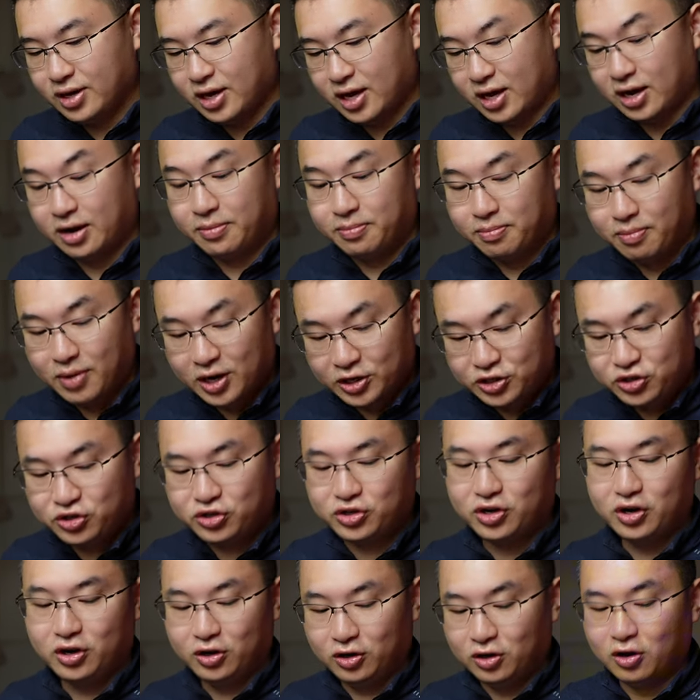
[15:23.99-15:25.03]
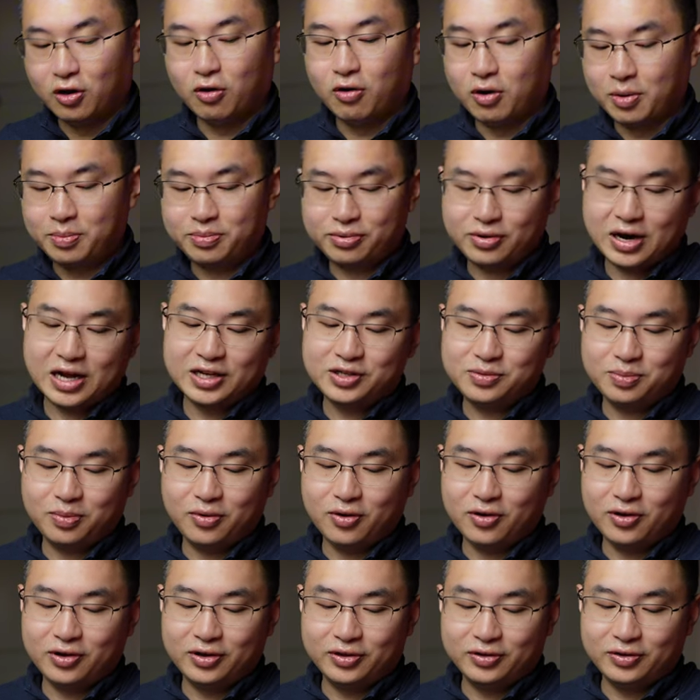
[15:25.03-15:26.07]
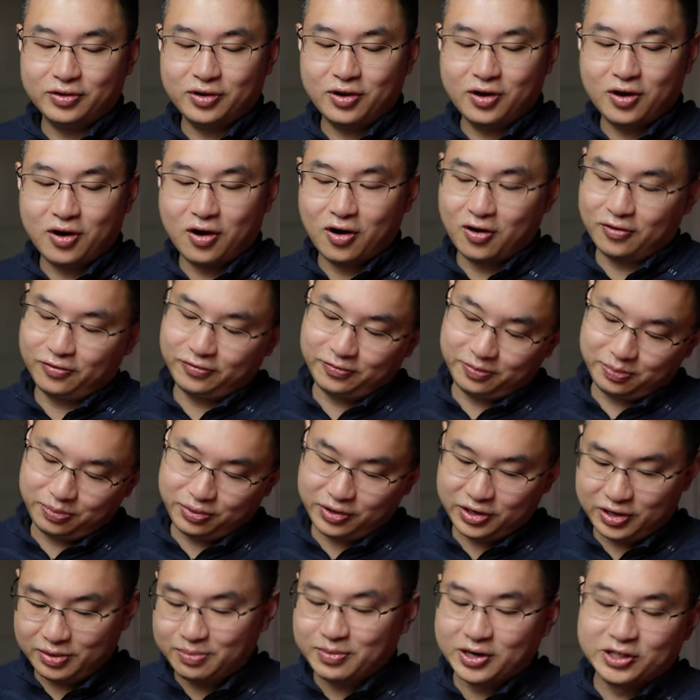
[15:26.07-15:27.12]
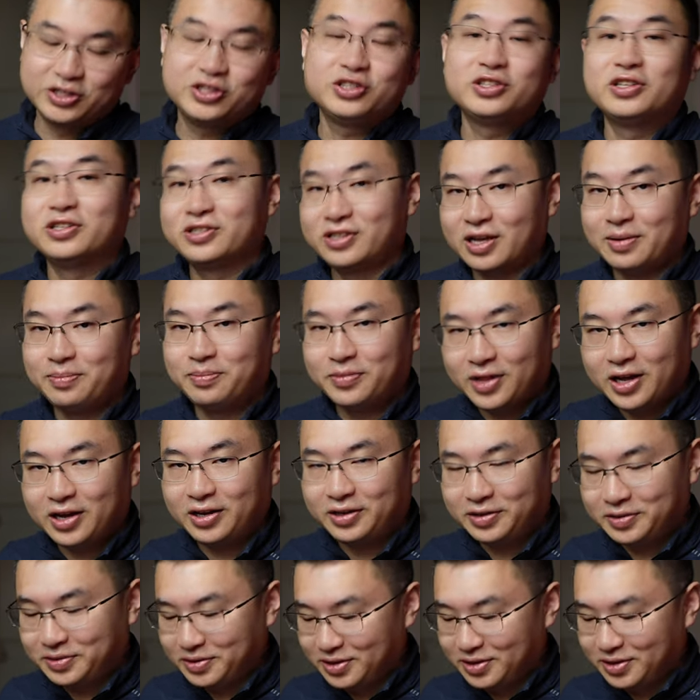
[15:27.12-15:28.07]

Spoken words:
at a much lower price point of pretty much the same thing?